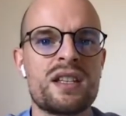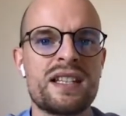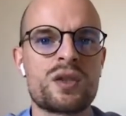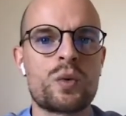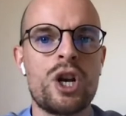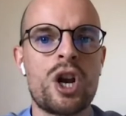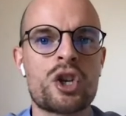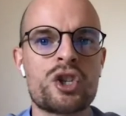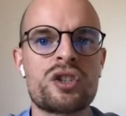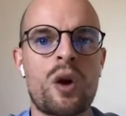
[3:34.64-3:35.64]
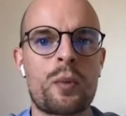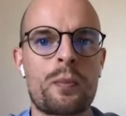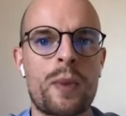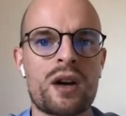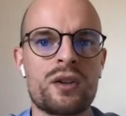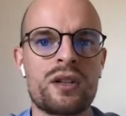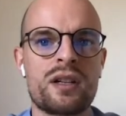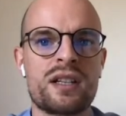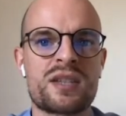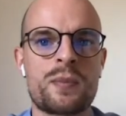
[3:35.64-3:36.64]
Since we launched our product
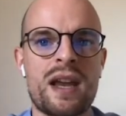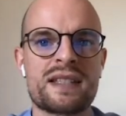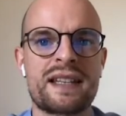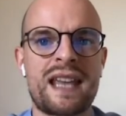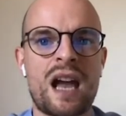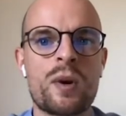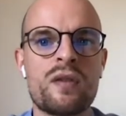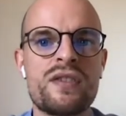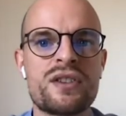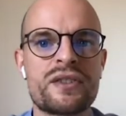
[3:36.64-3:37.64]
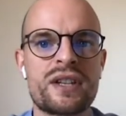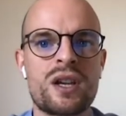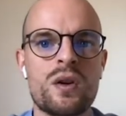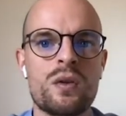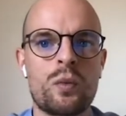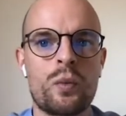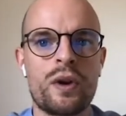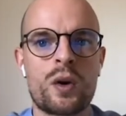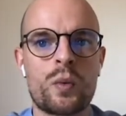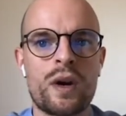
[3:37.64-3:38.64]
in Spain a couple of years ago,
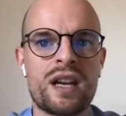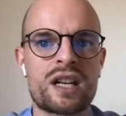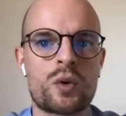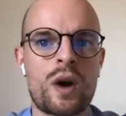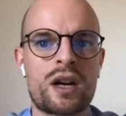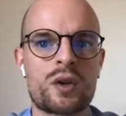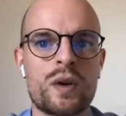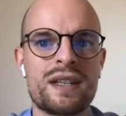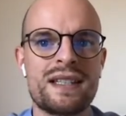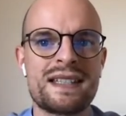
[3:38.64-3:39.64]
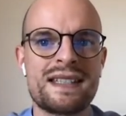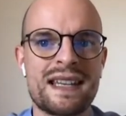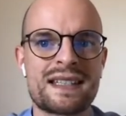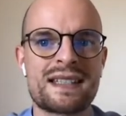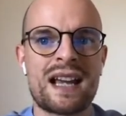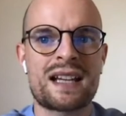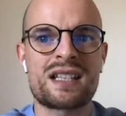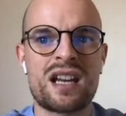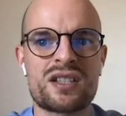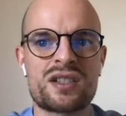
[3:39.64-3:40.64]
we already attract 26
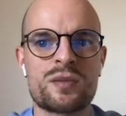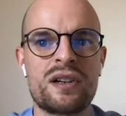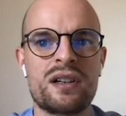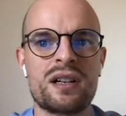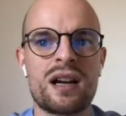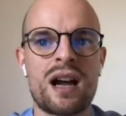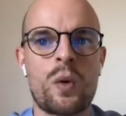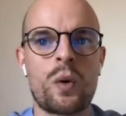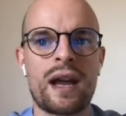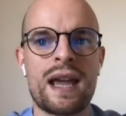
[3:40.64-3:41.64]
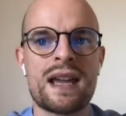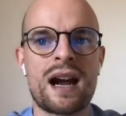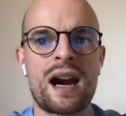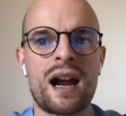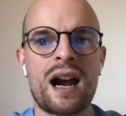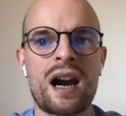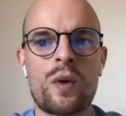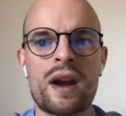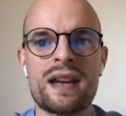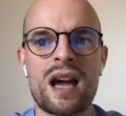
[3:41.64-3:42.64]
SaaS customers. Our ARR
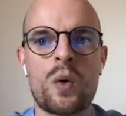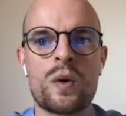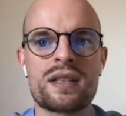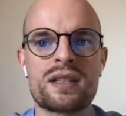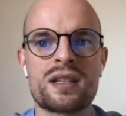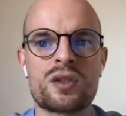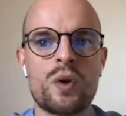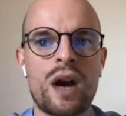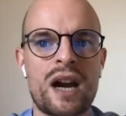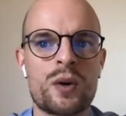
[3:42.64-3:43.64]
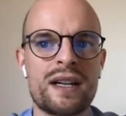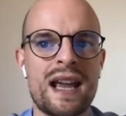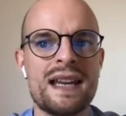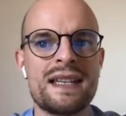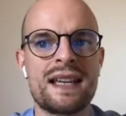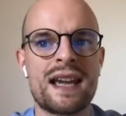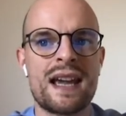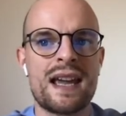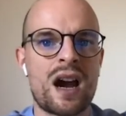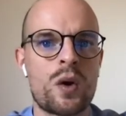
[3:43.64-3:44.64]
right now is
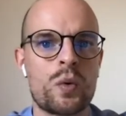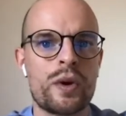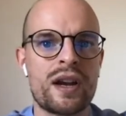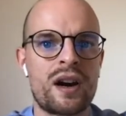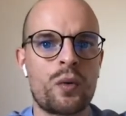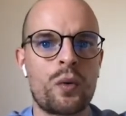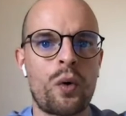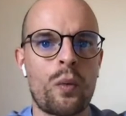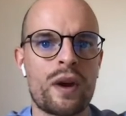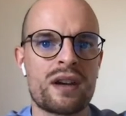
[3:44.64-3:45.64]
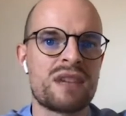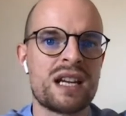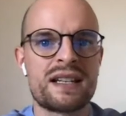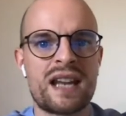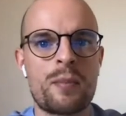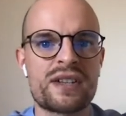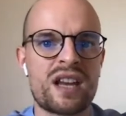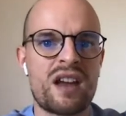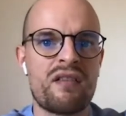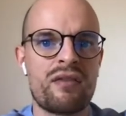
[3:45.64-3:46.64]
280K, and we are growing
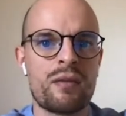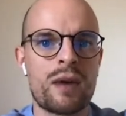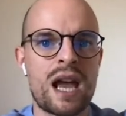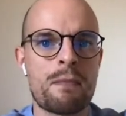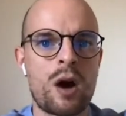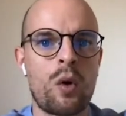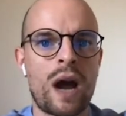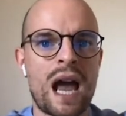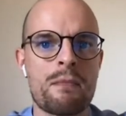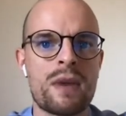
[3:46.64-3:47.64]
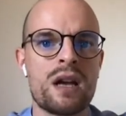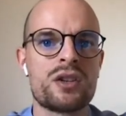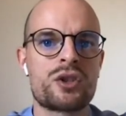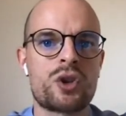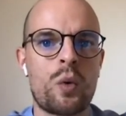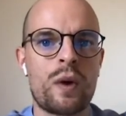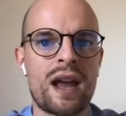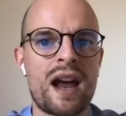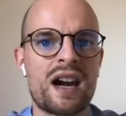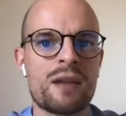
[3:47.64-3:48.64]
10% MOM,
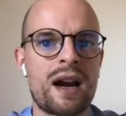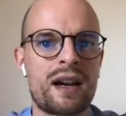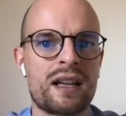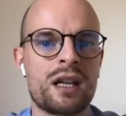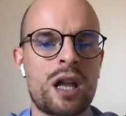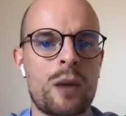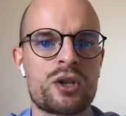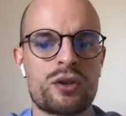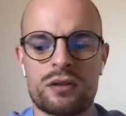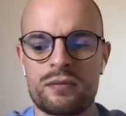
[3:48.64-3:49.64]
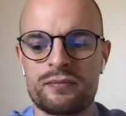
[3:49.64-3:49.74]
showing early market adoption.